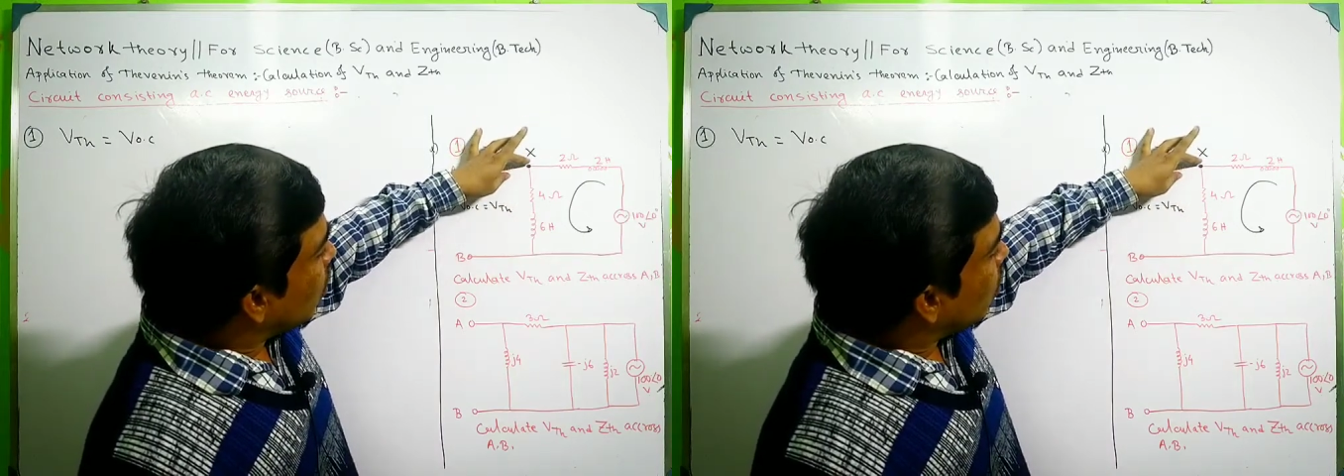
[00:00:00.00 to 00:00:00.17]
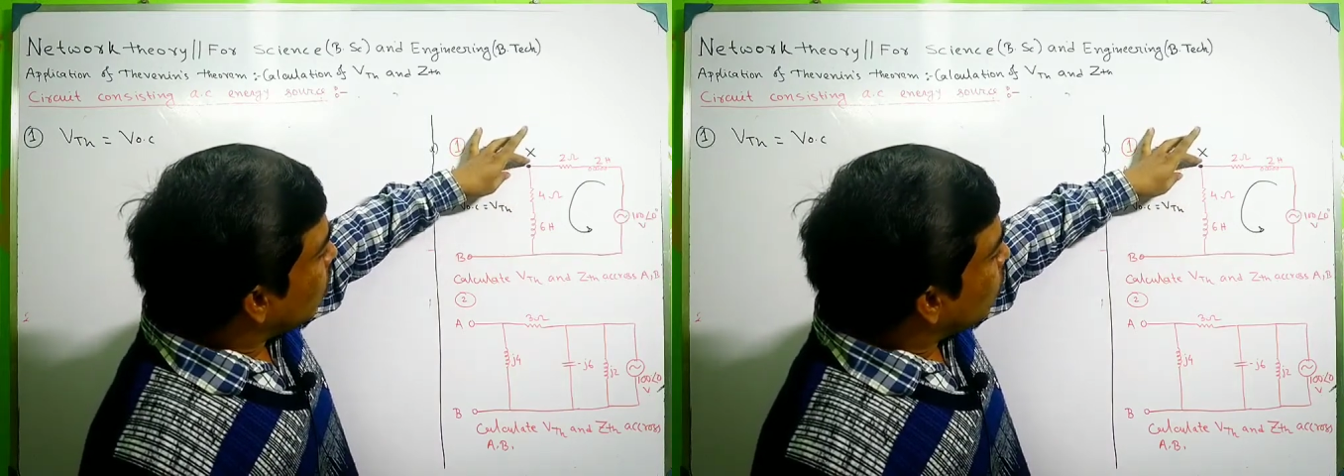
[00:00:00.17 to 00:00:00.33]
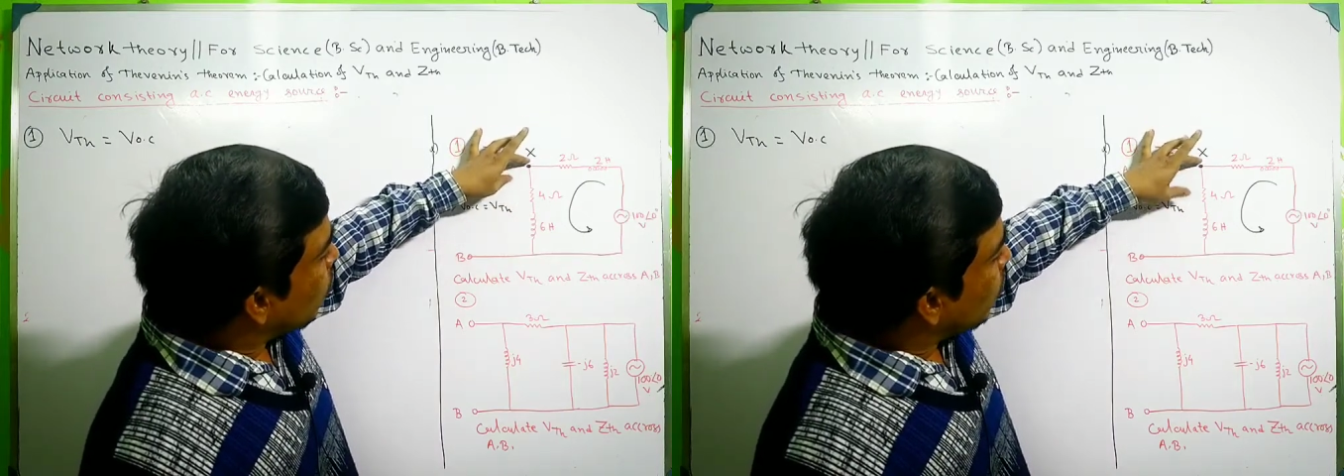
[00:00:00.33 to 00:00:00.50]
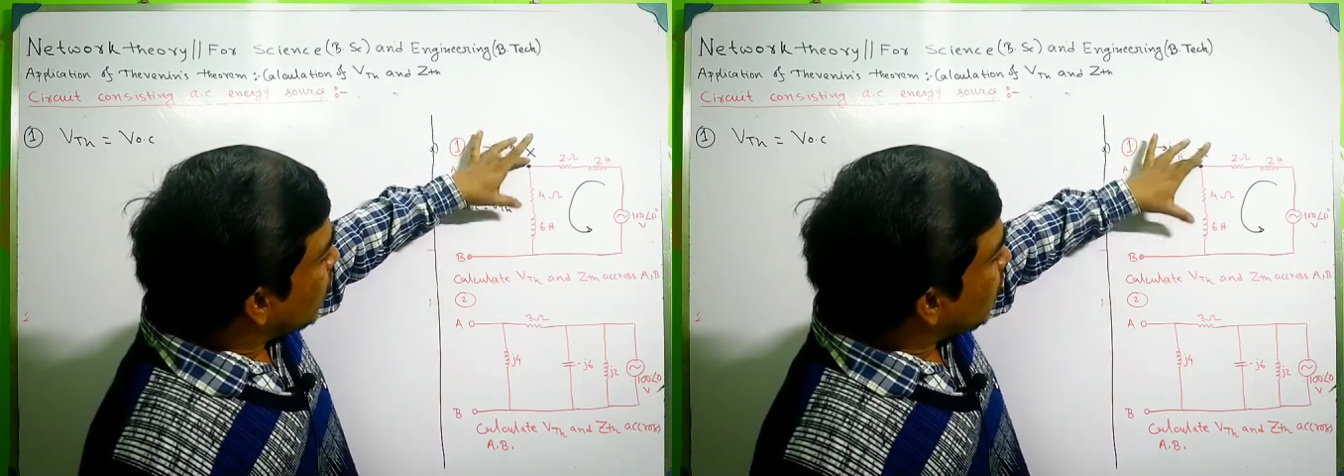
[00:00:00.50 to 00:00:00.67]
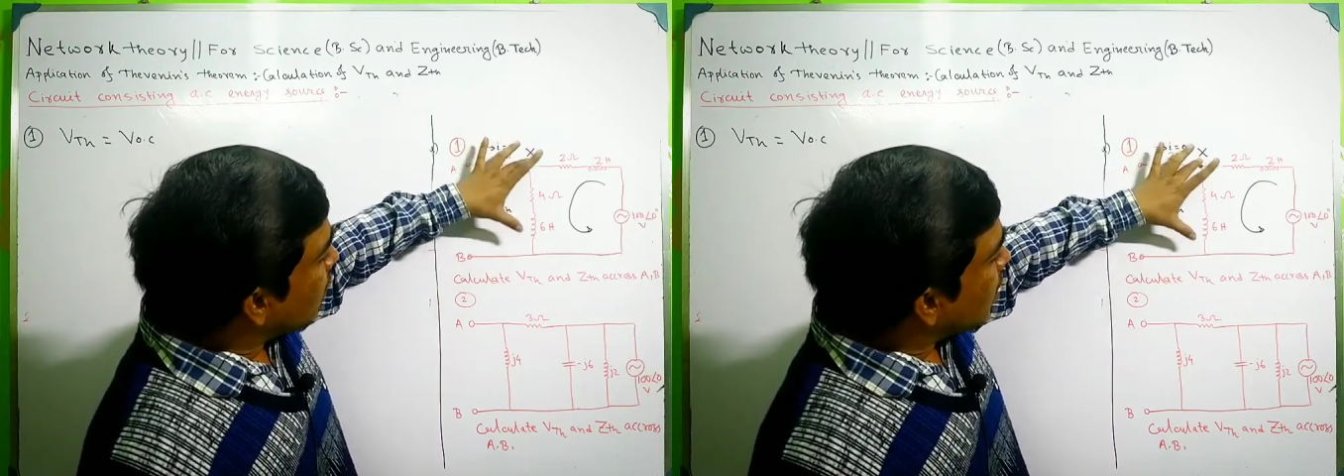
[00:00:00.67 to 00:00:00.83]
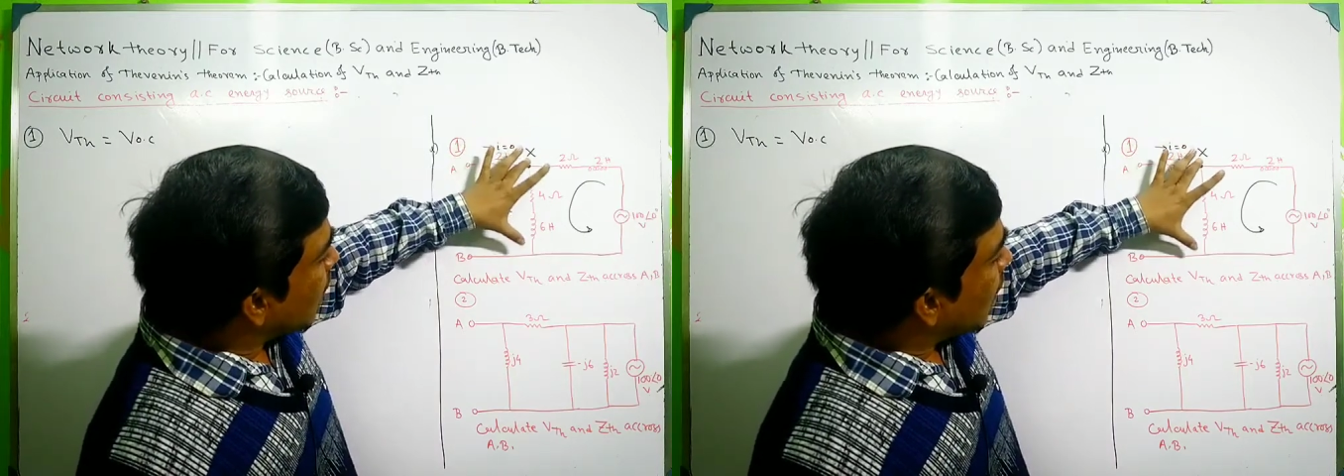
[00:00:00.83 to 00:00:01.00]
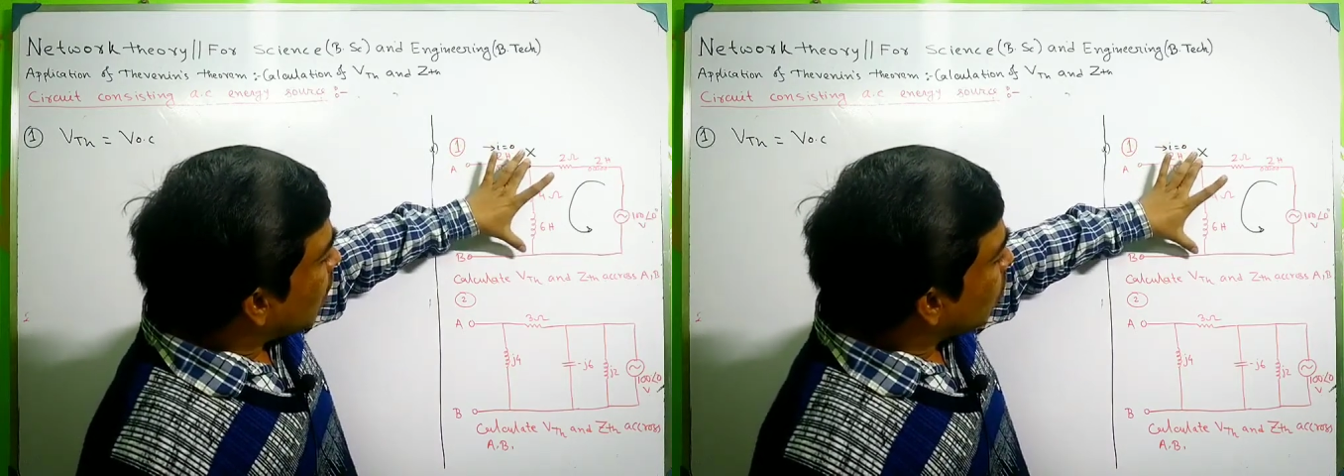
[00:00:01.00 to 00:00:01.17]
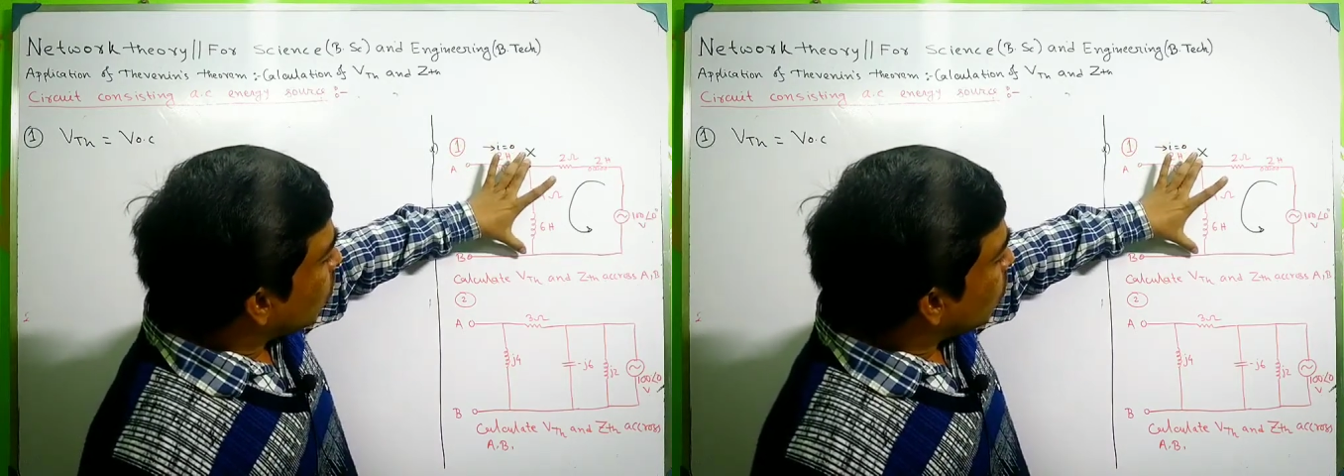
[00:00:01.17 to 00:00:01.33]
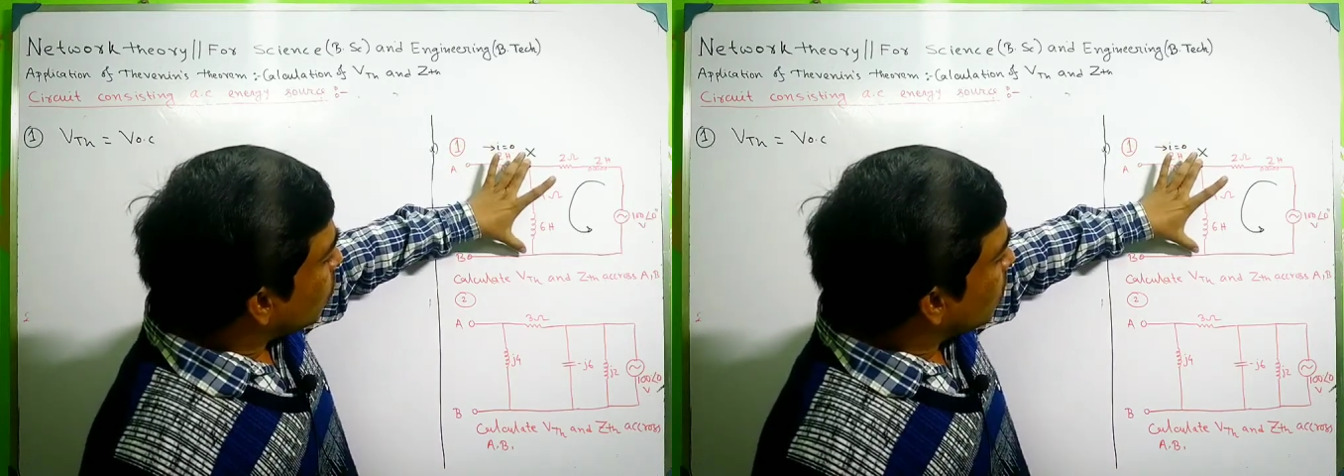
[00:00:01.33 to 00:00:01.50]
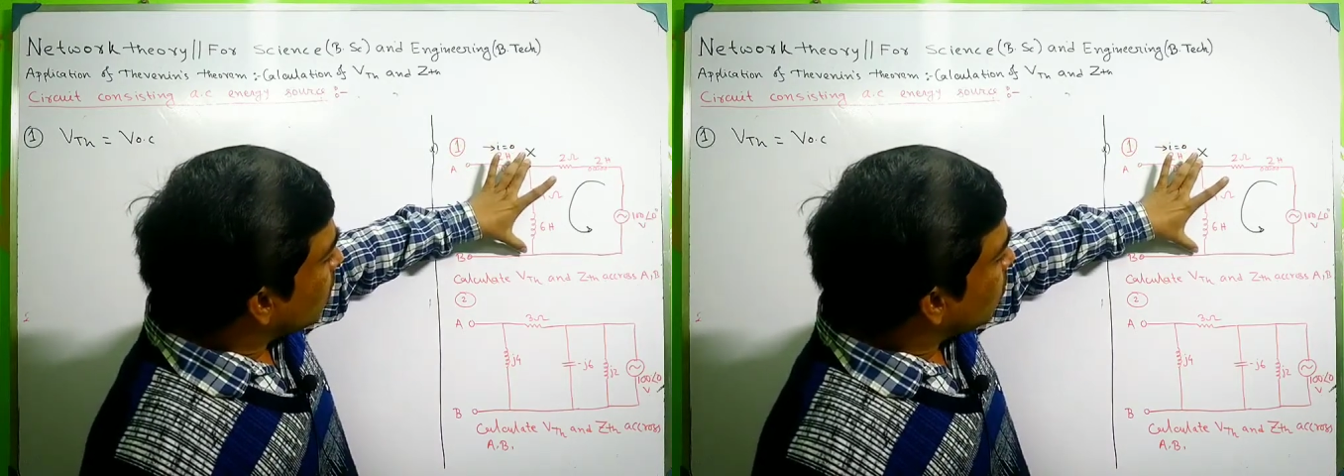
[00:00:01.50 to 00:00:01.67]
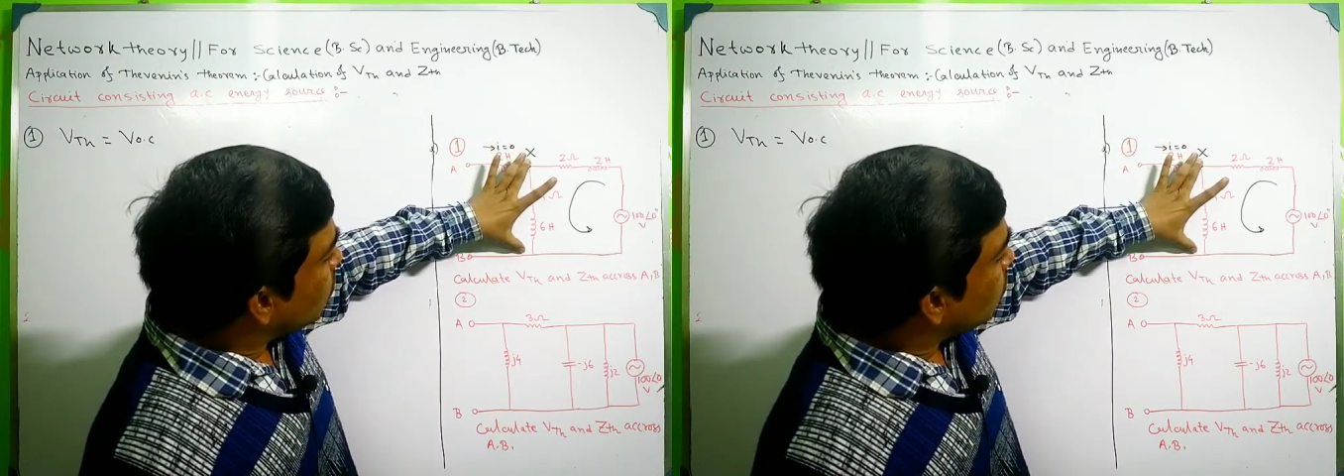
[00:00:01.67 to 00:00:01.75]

voltage across this